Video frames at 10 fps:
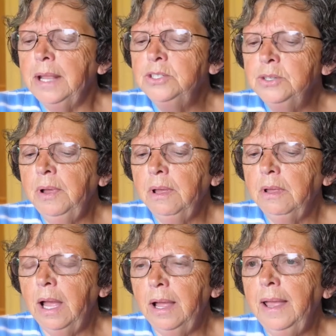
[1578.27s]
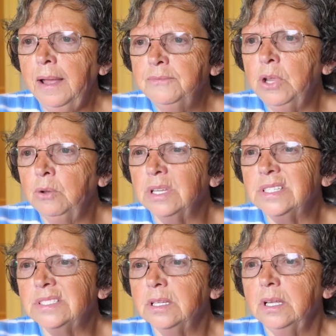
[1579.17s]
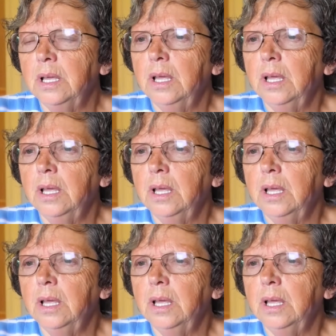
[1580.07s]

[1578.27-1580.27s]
But I have noticed,